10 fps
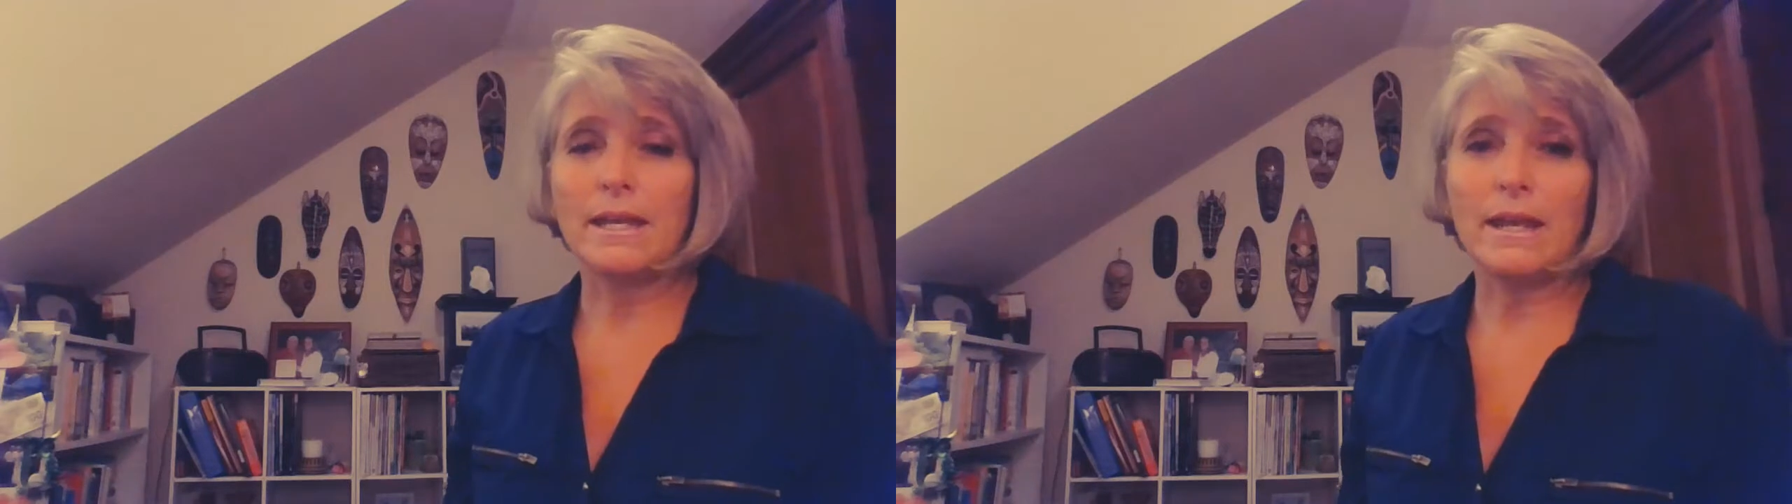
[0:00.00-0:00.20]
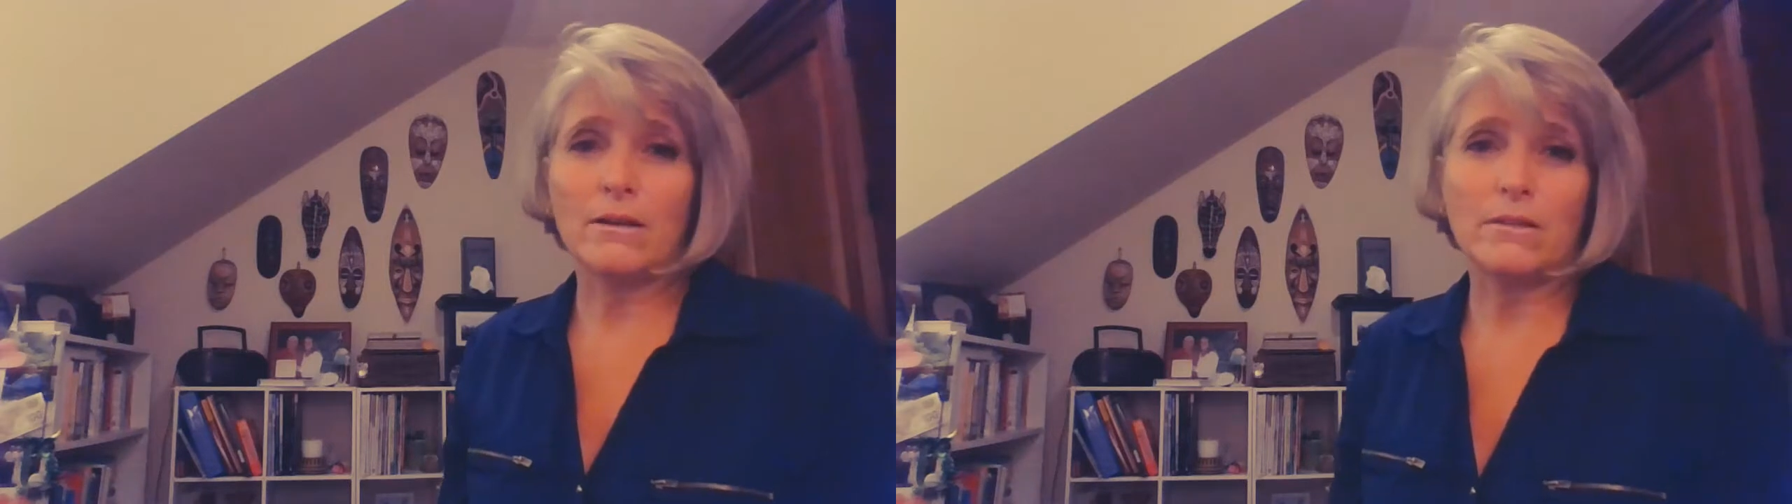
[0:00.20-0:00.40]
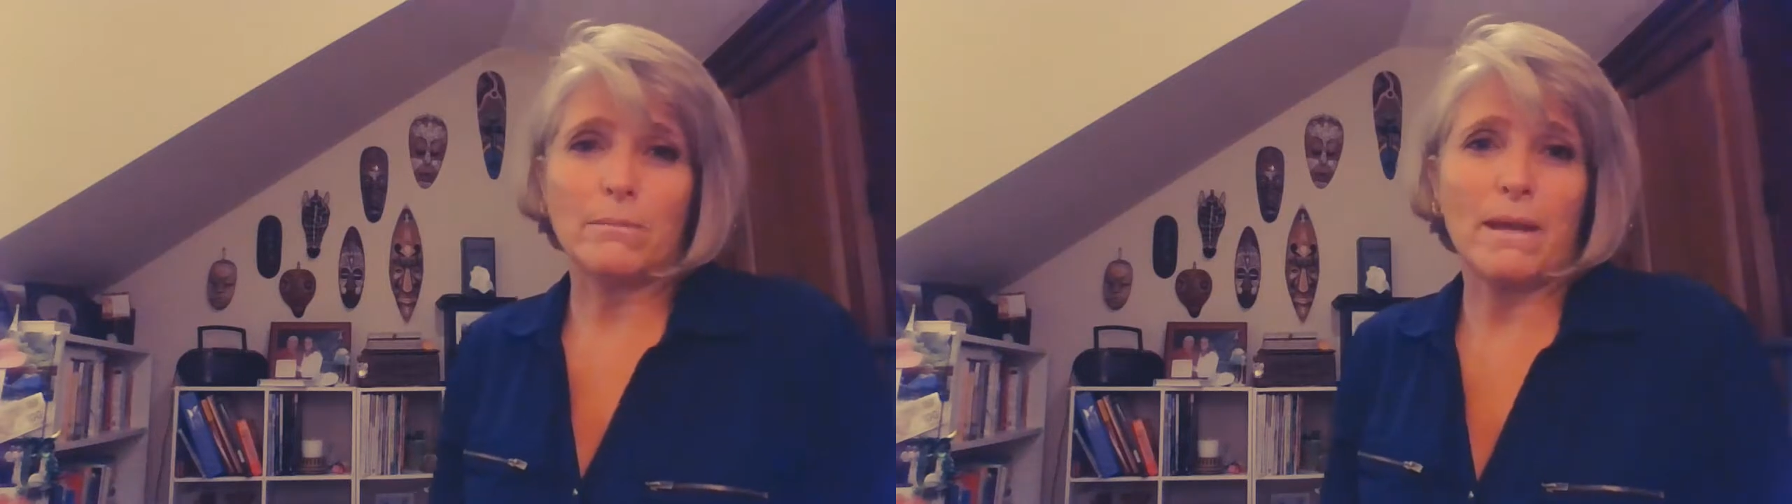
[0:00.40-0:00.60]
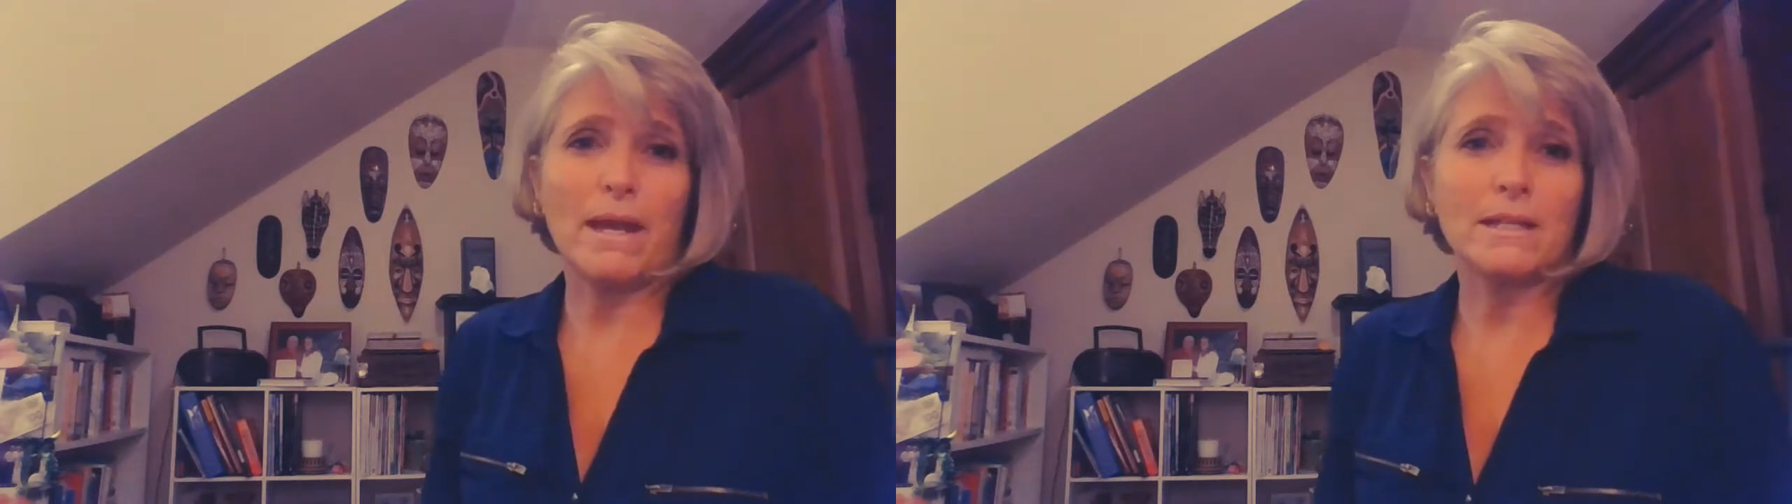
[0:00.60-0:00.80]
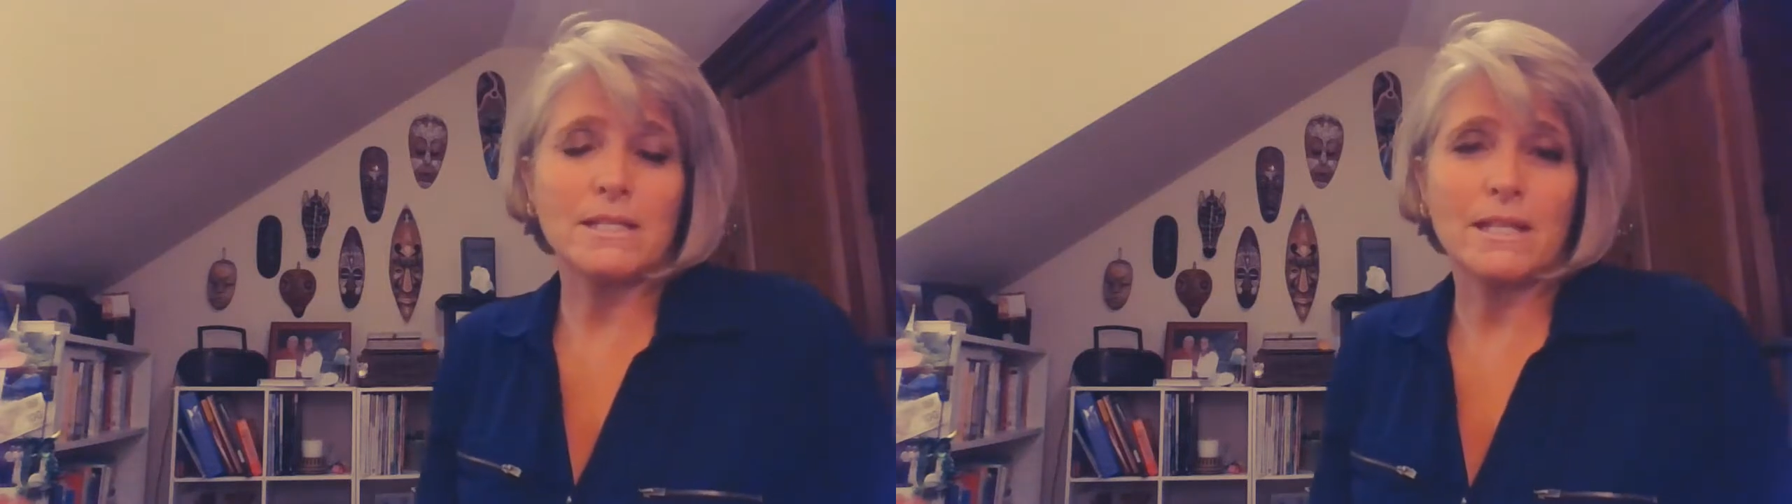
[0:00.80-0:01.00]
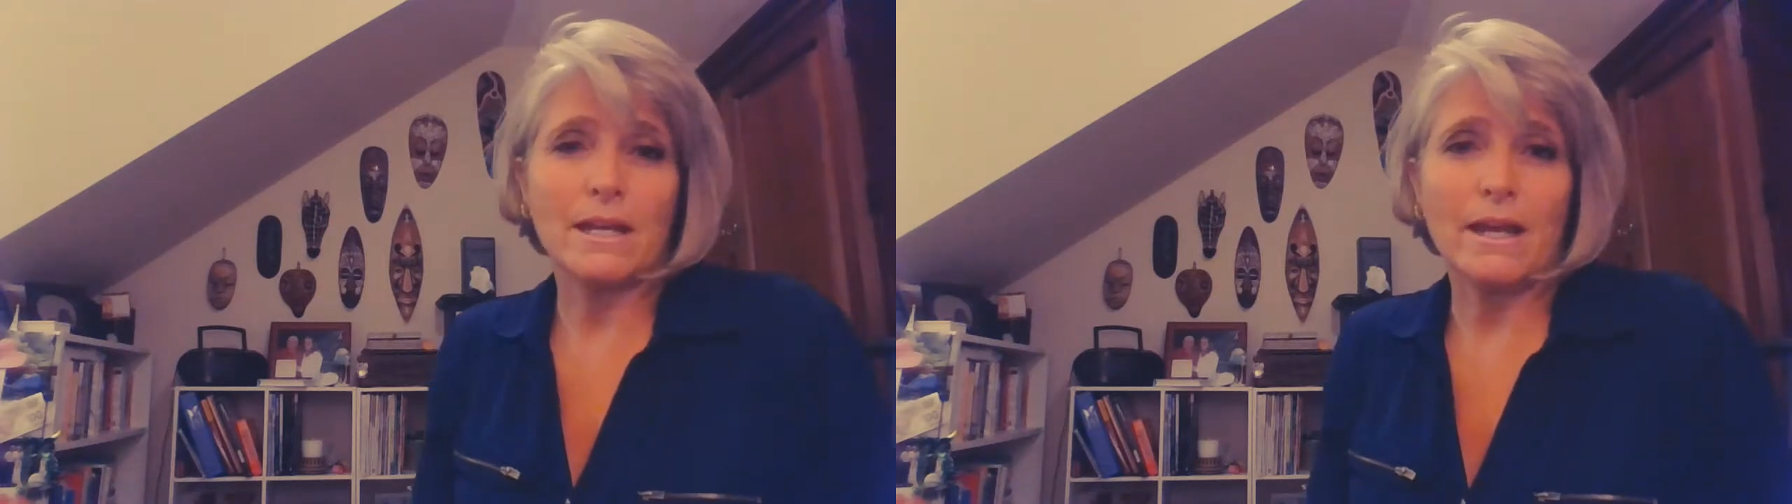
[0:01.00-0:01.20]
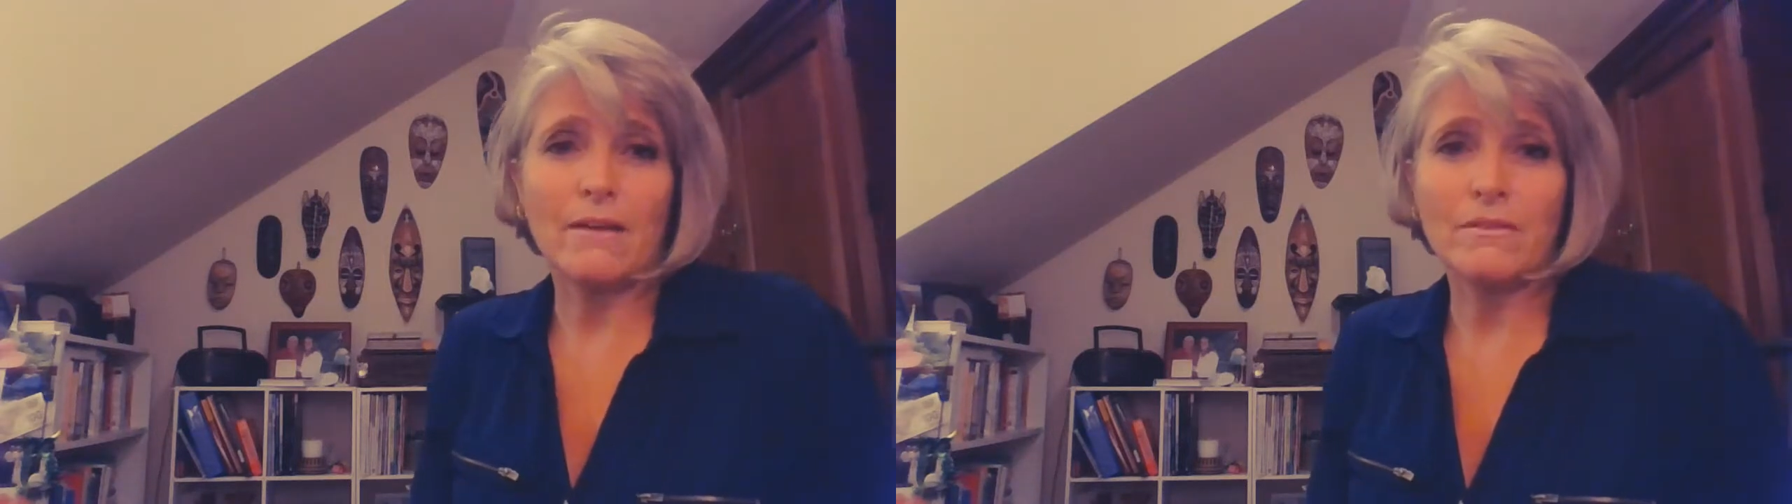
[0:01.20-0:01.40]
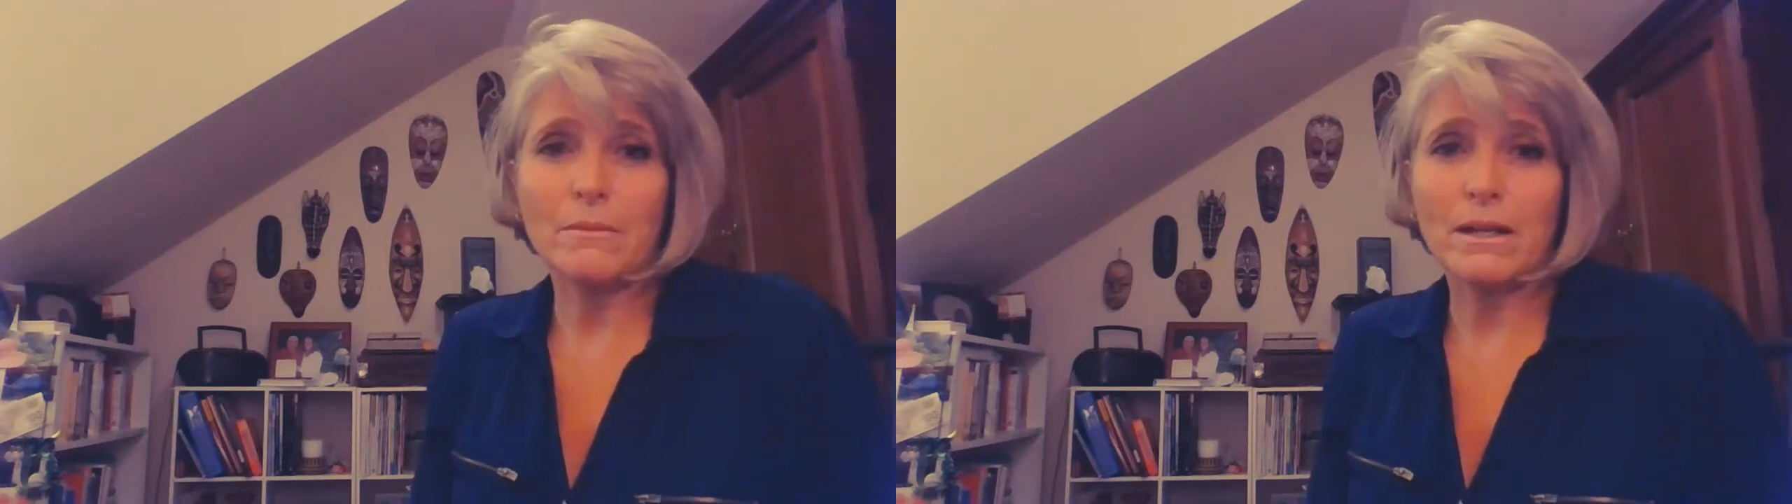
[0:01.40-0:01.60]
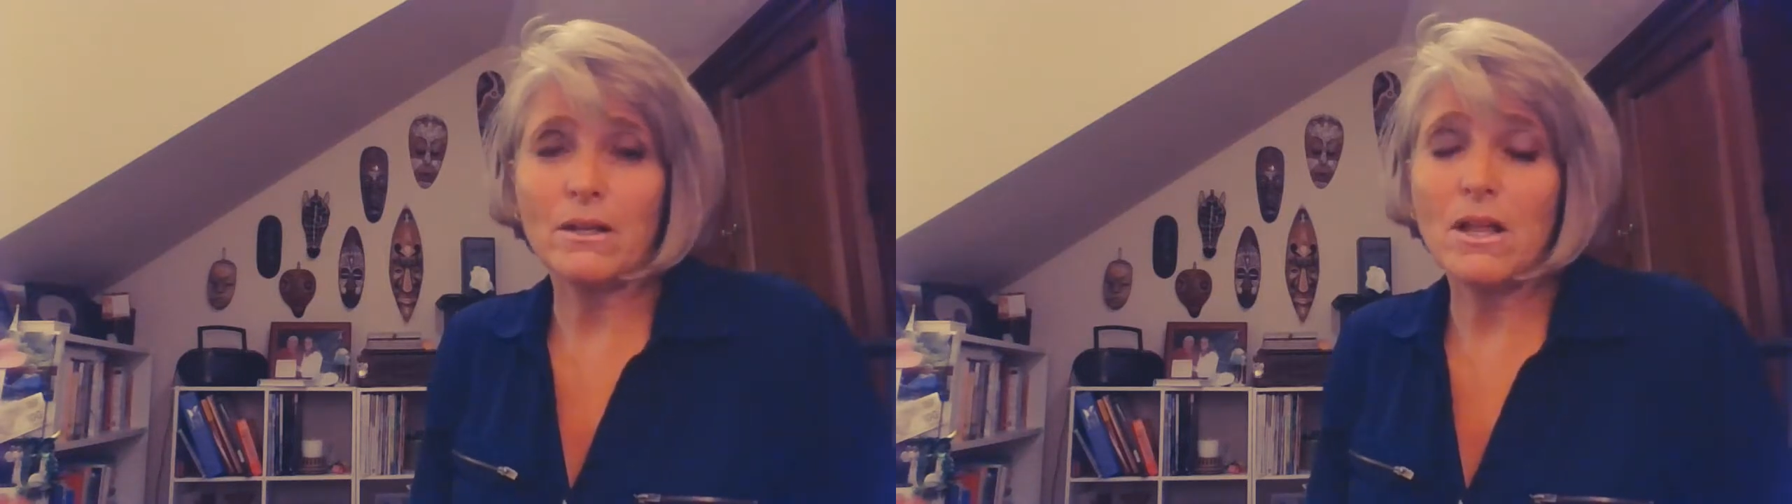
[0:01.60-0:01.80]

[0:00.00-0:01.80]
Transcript: Now, the pants that I have in my